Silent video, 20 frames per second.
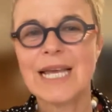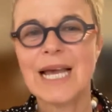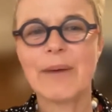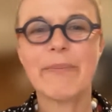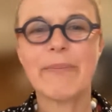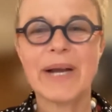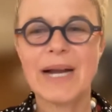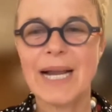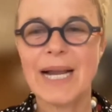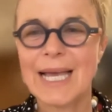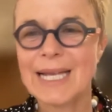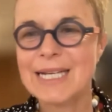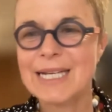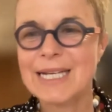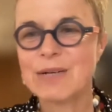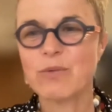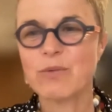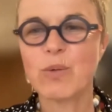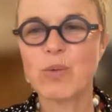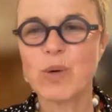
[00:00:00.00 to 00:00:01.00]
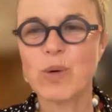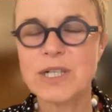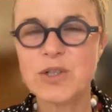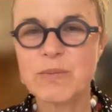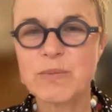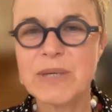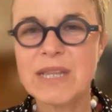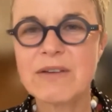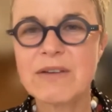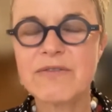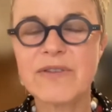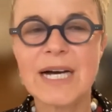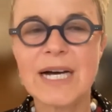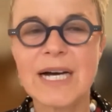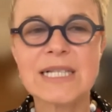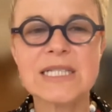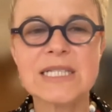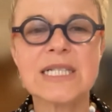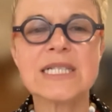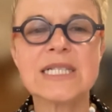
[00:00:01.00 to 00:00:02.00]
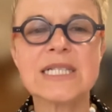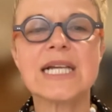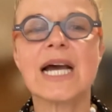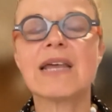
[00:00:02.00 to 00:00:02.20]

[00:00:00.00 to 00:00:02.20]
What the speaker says: upper hand and we want to be the fastest.